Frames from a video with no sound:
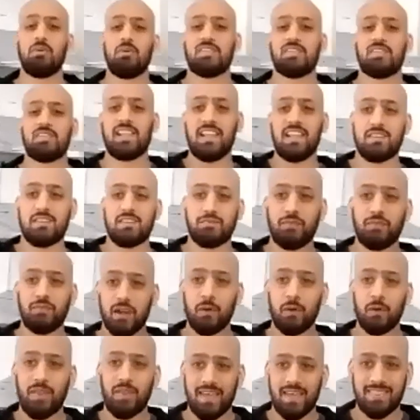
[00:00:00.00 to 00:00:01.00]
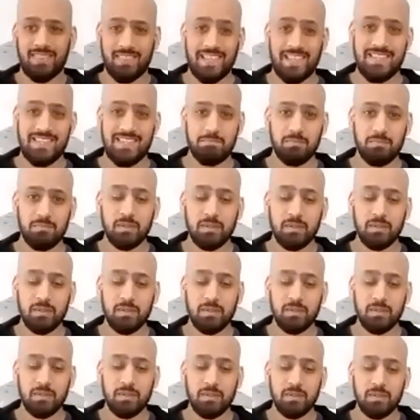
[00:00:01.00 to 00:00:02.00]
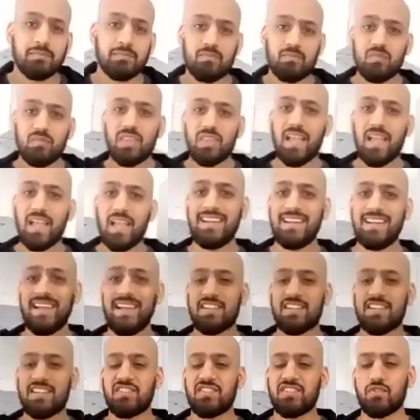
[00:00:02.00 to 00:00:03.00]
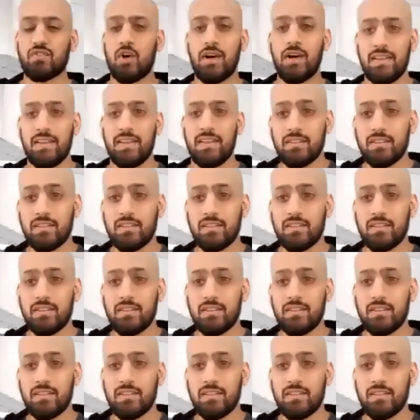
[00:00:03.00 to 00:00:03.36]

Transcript: is let's follow that theme and let's try and